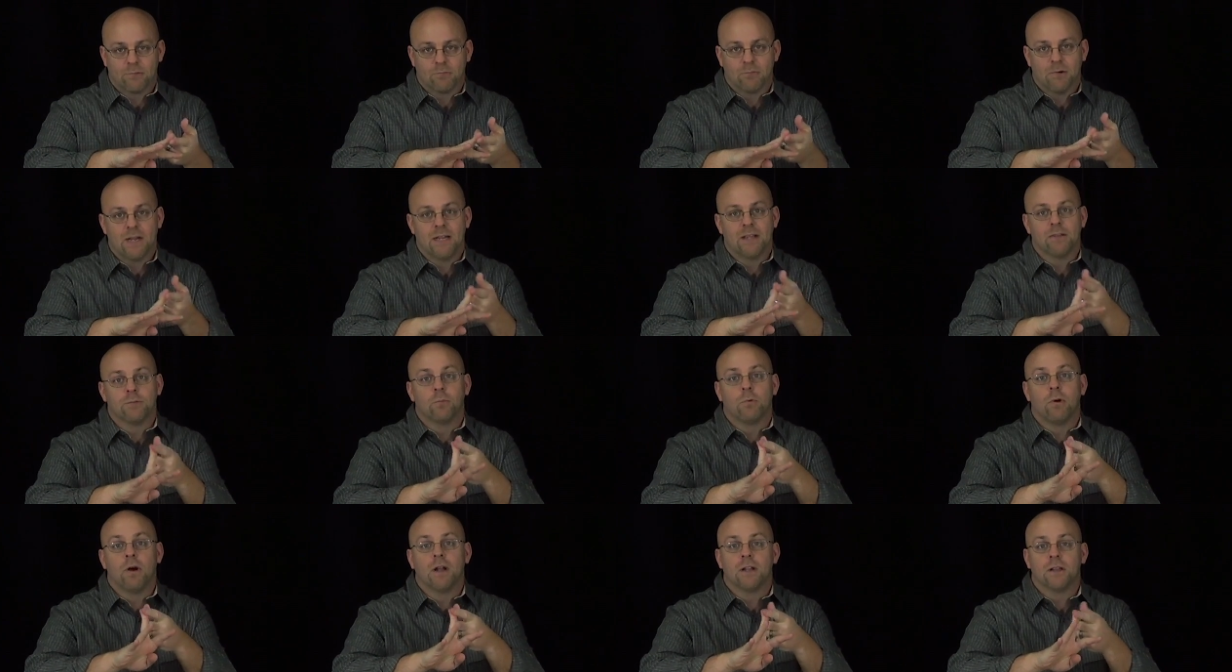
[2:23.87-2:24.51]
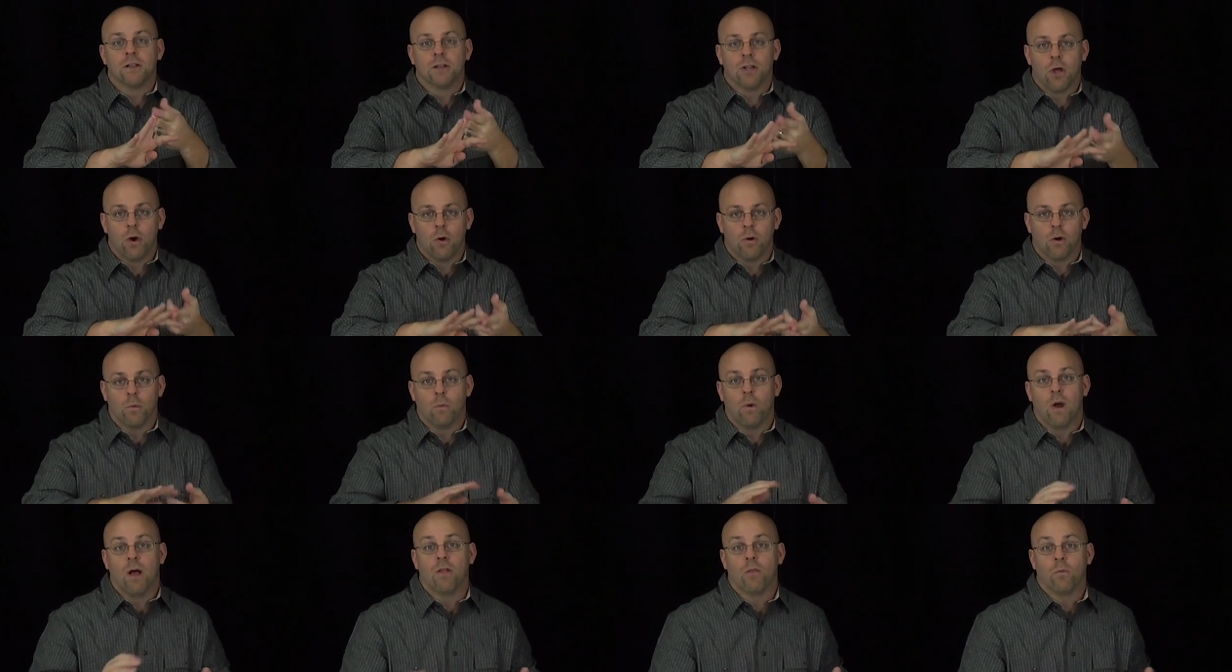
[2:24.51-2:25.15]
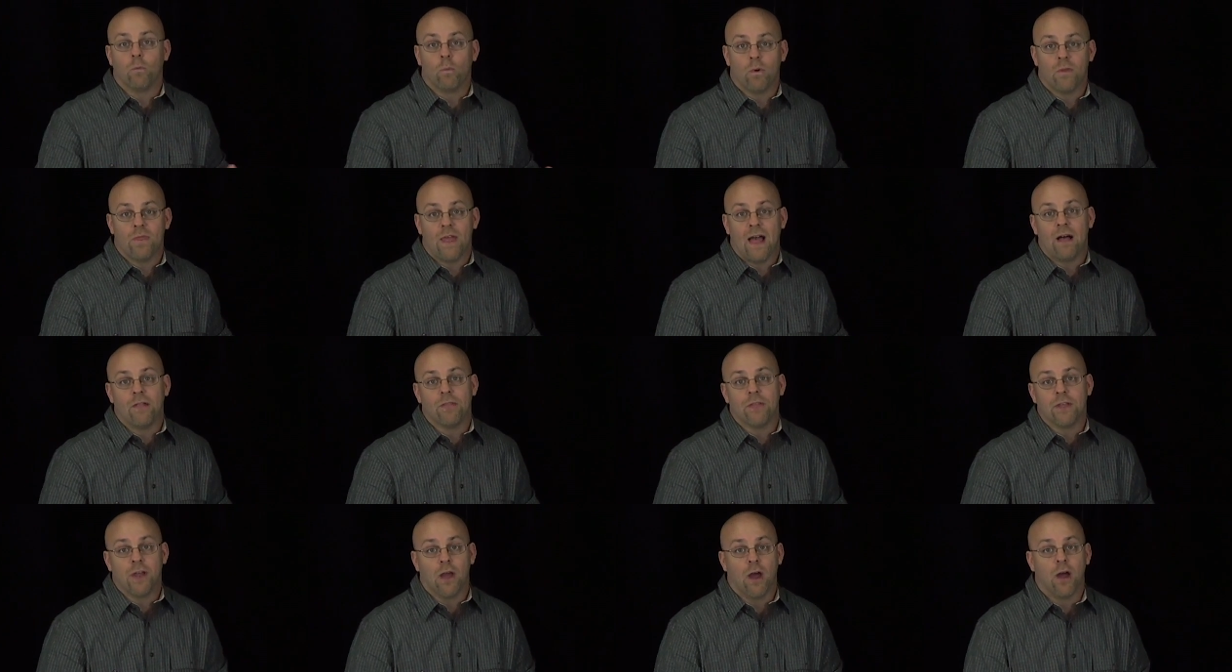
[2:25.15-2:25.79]
Raise one and lower
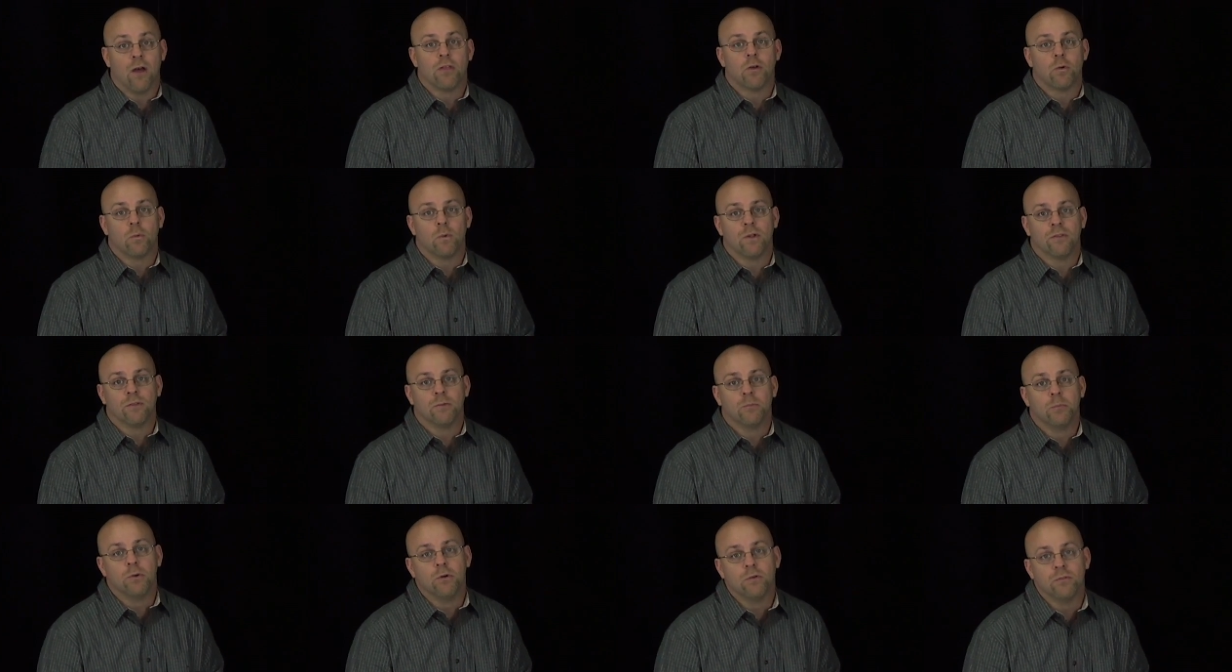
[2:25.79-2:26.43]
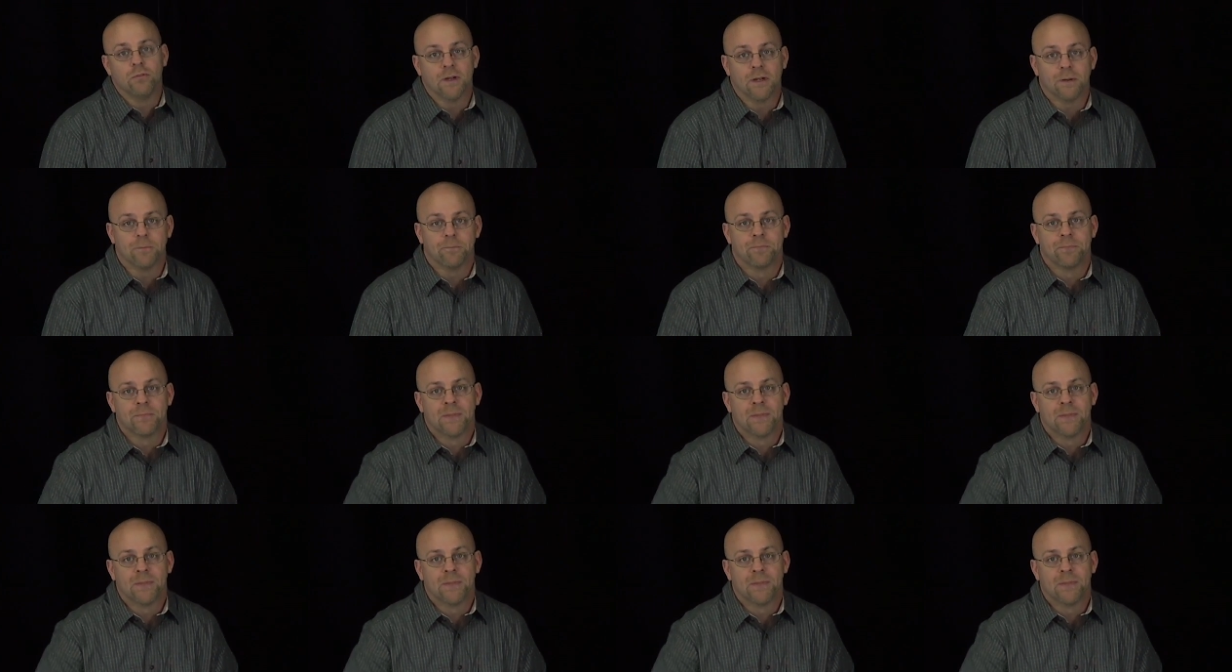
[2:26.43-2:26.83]
without the other ones moving.